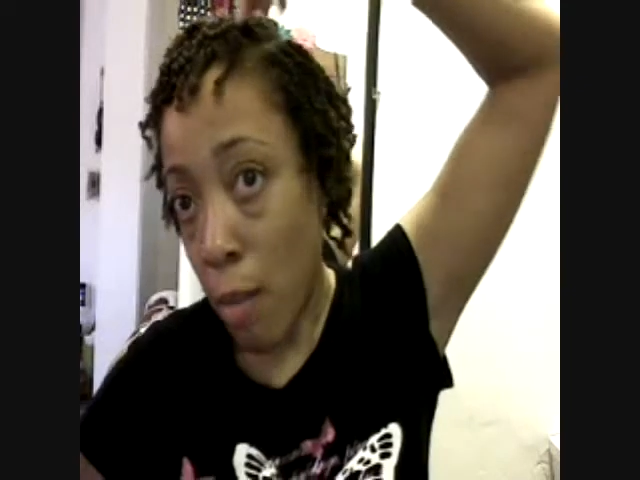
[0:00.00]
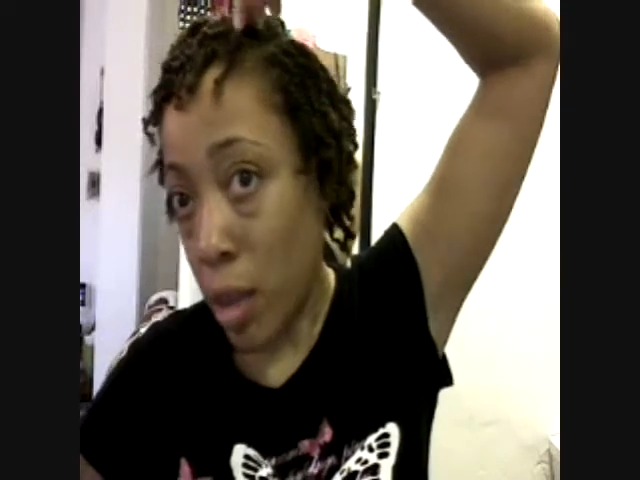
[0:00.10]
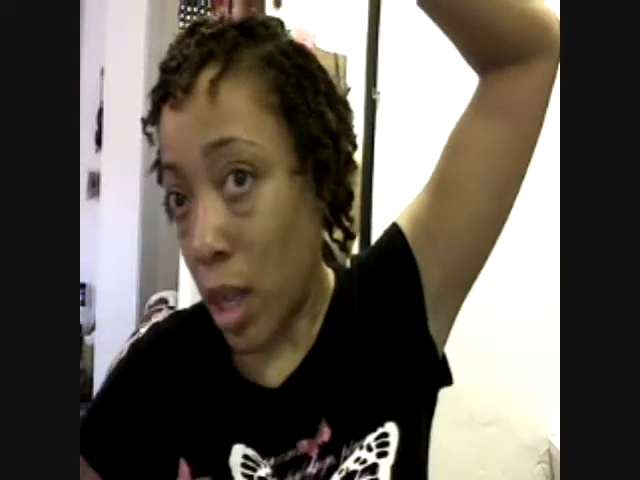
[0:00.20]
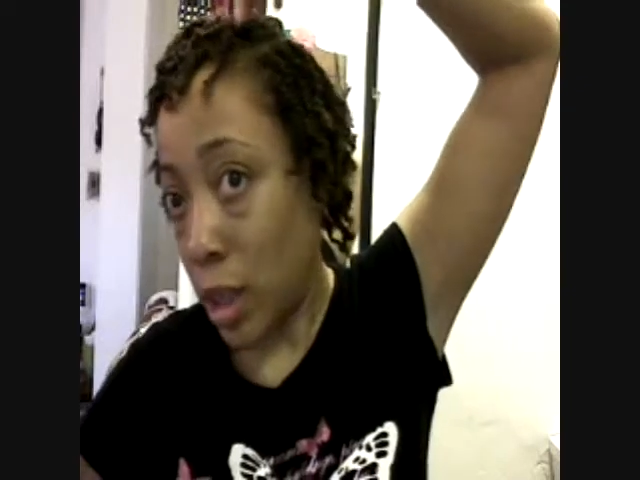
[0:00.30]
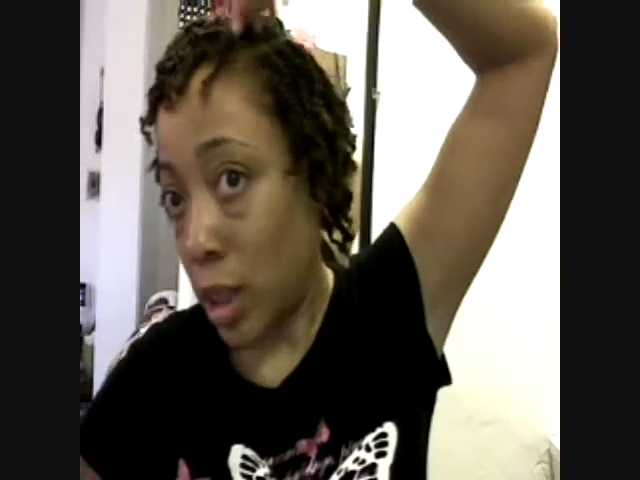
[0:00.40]

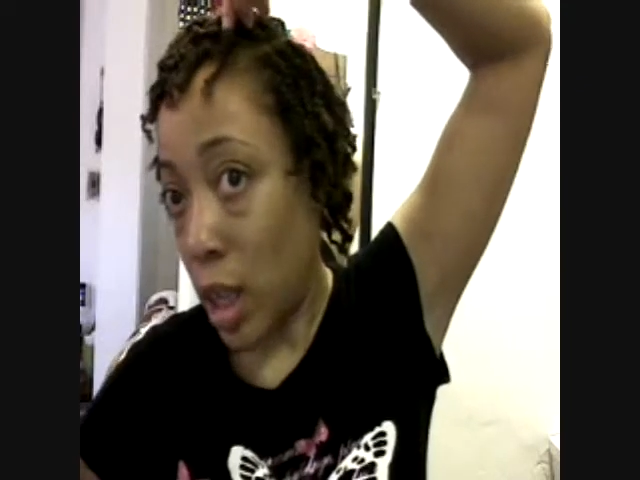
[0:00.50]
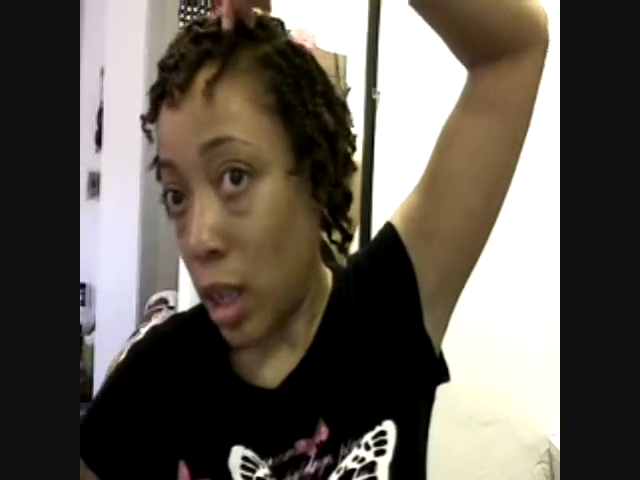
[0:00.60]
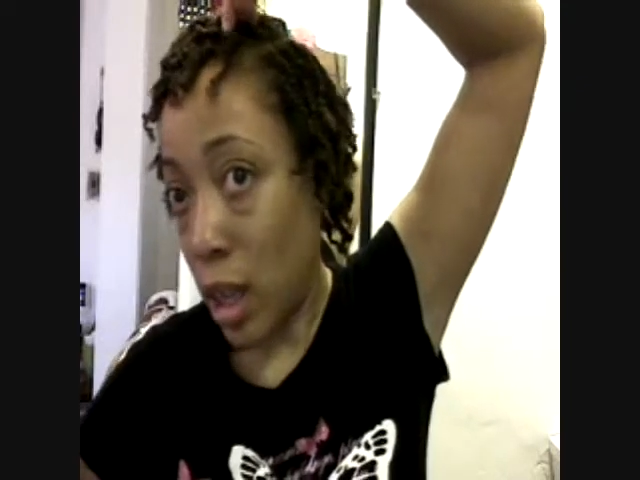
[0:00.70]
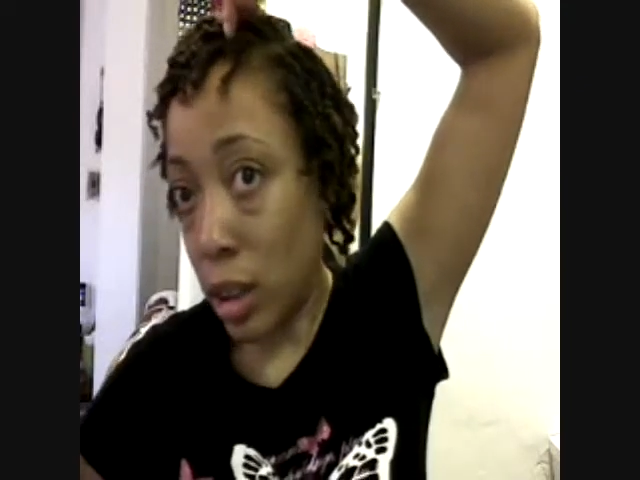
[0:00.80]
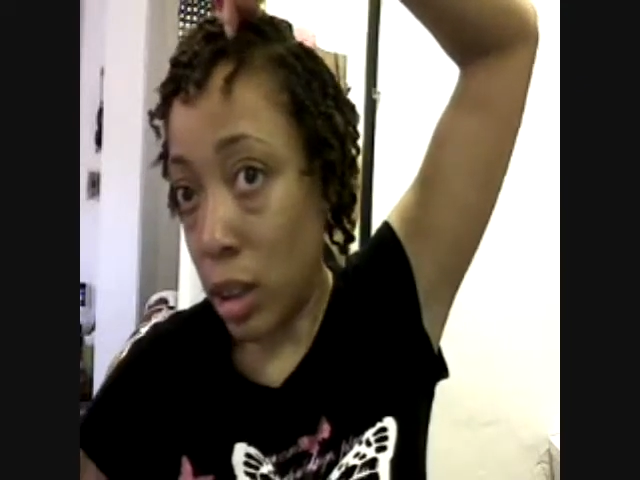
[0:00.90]
But I tend
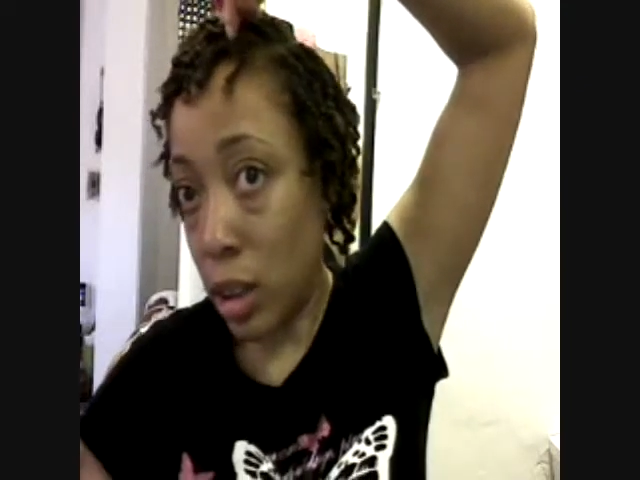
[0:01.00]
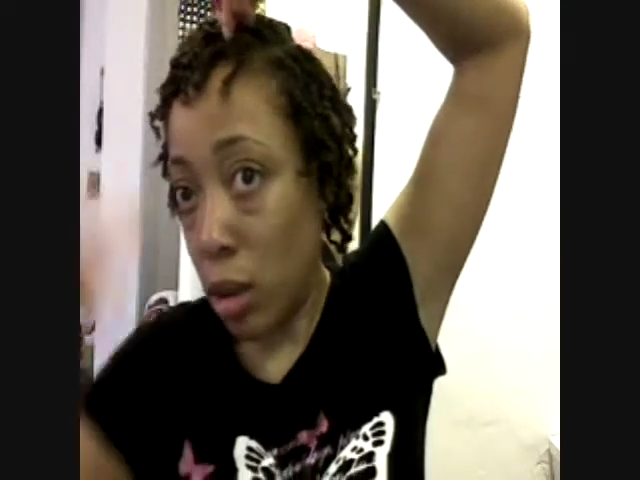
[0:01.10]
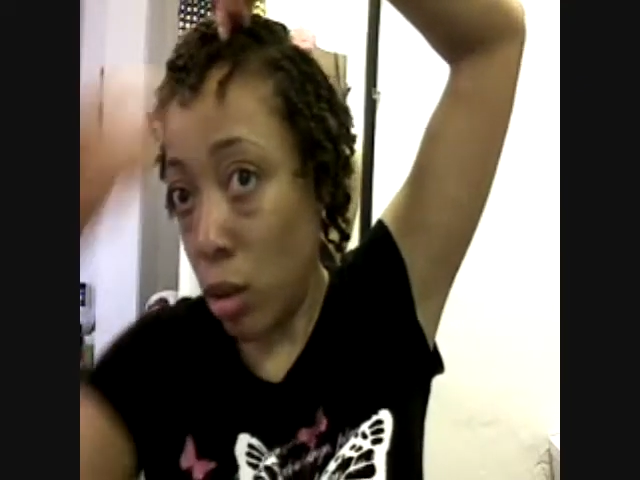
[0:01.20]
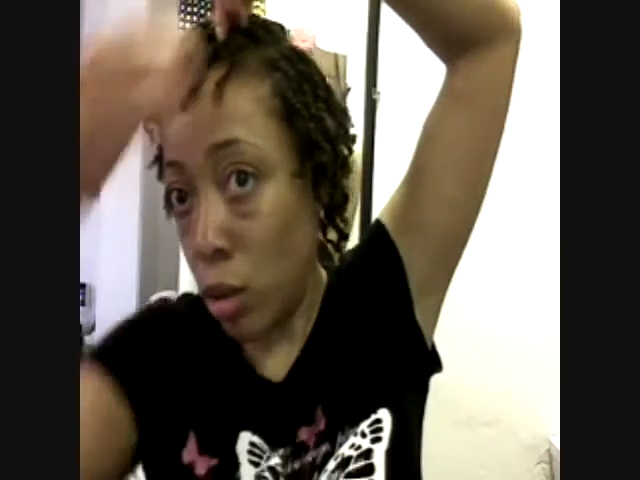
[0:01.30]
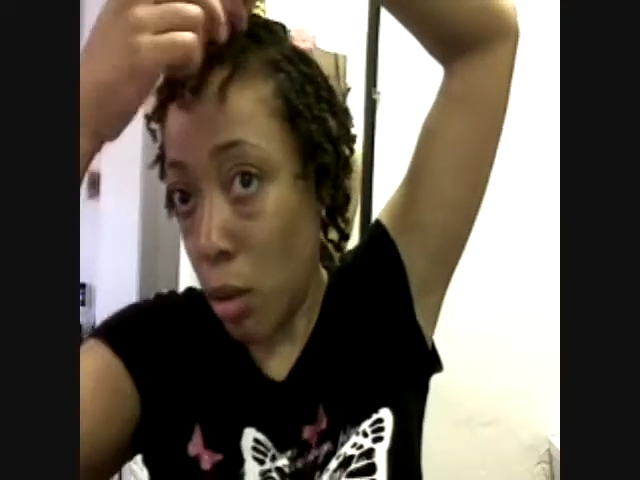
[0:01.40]
not to
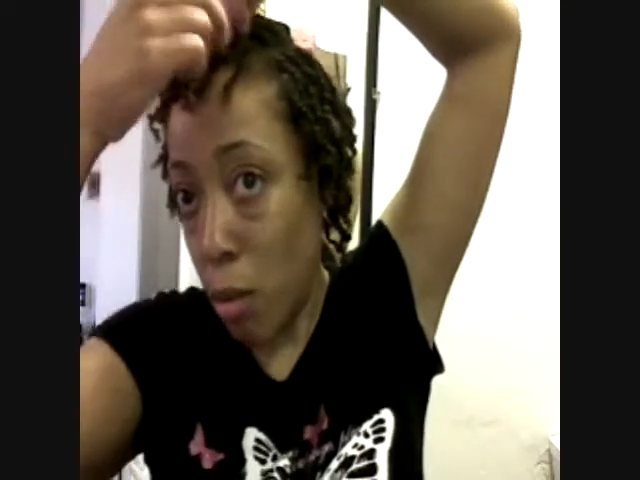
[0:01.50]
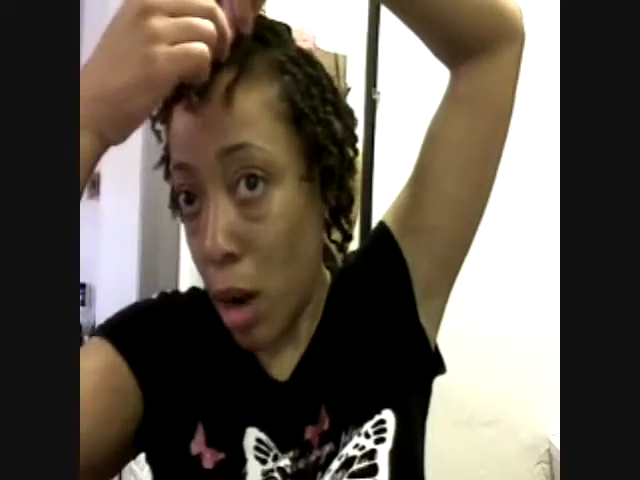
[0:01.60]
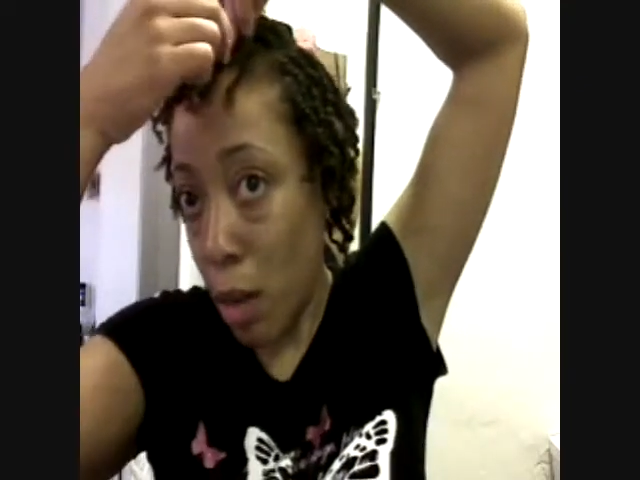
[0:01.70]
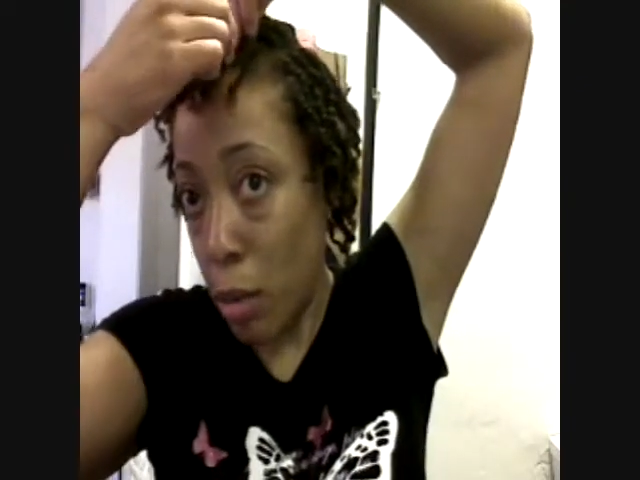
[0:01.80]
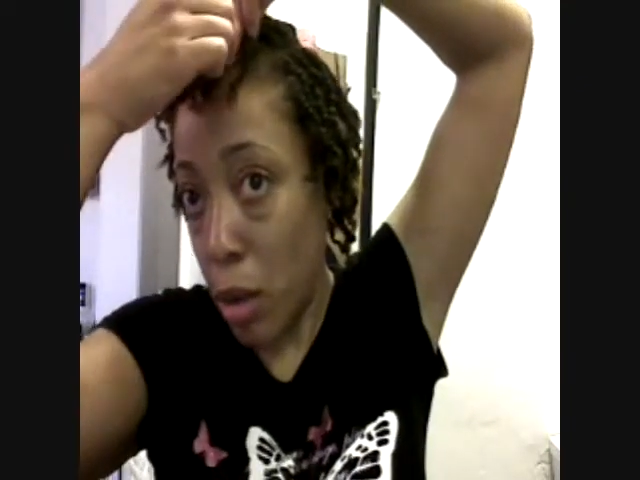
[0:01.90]
use the
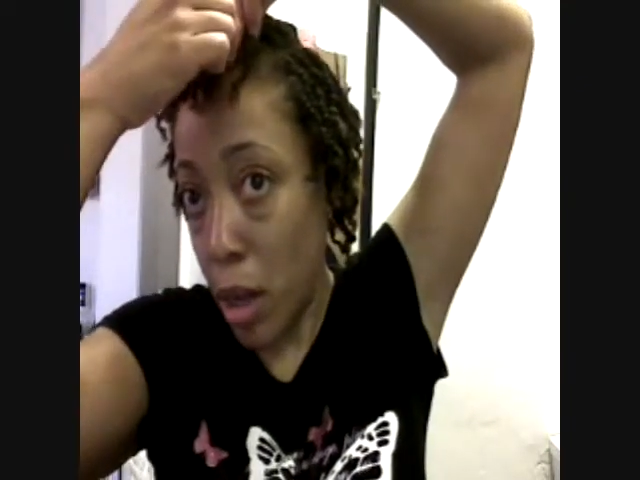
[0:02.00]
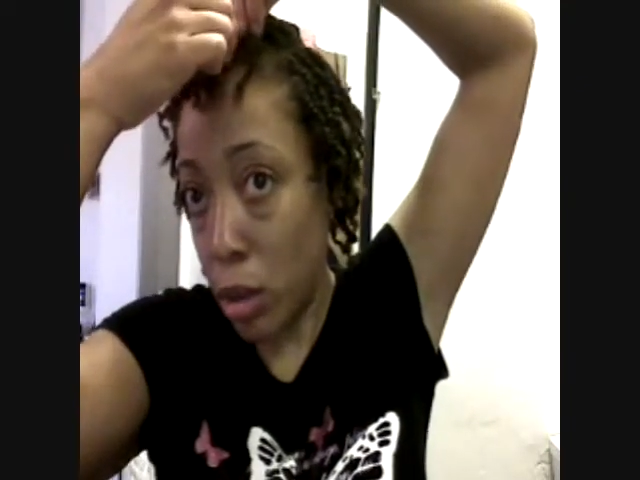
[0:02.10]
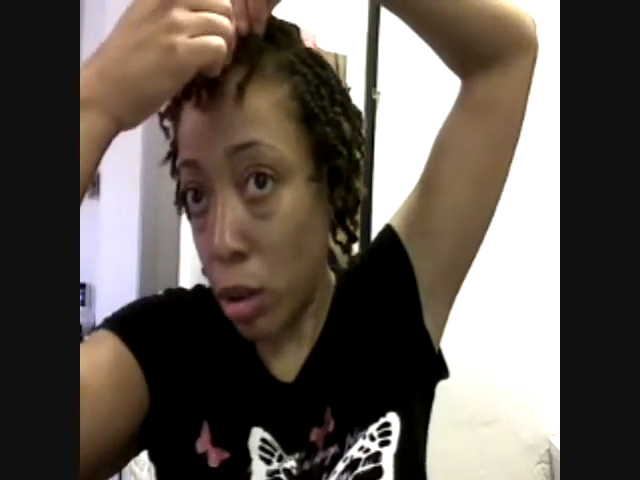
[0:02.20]
bobby pin